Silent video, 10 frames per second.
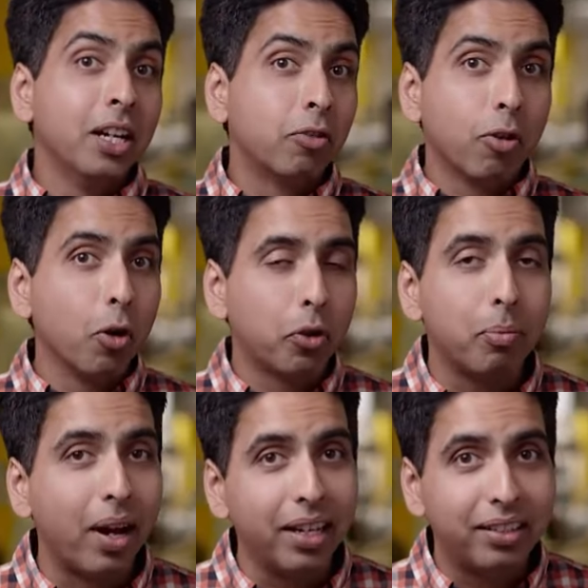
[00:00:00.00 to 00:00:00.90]
growth
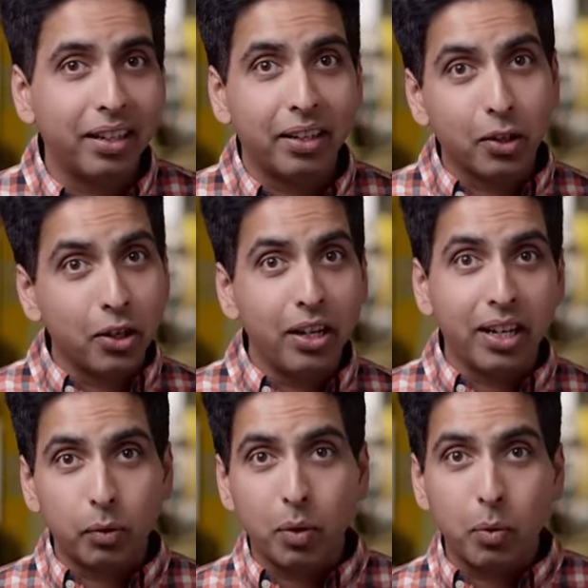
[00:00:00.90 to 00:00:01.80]
mindset and learning
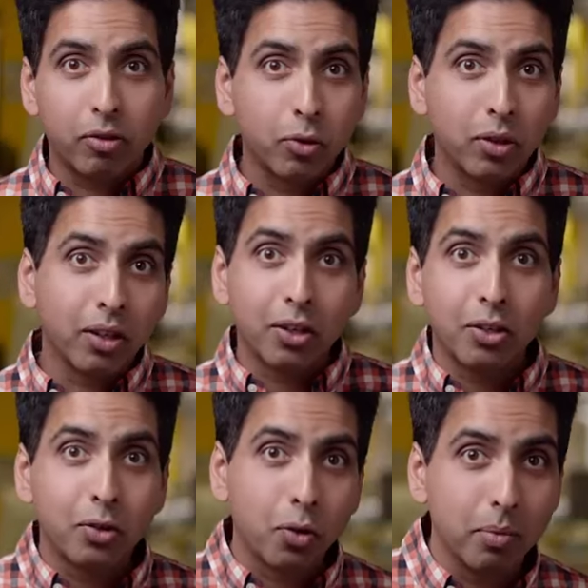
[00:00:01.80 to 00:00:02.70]
as we went through the
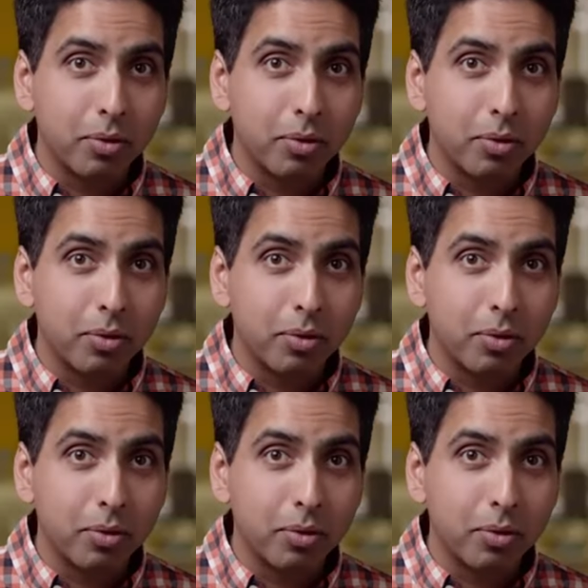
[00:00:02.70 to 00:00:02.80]
LearnStorm